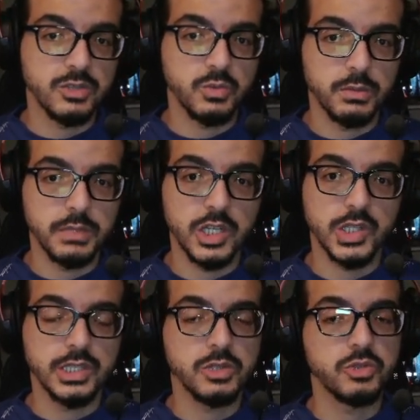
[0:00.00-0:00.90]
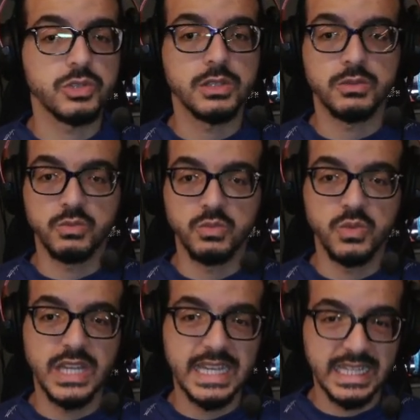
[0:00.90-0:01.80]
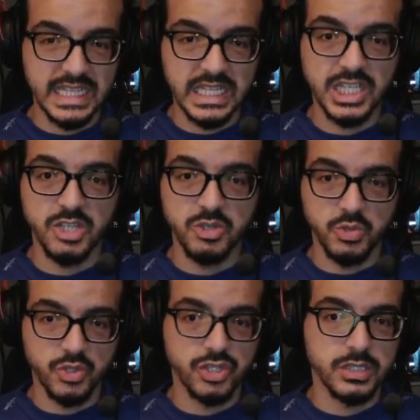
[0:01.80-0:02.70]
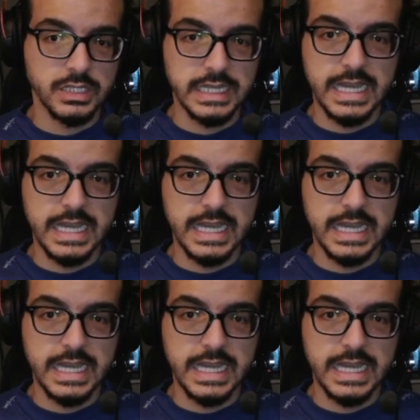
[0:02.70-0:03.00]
this one because it's really huge.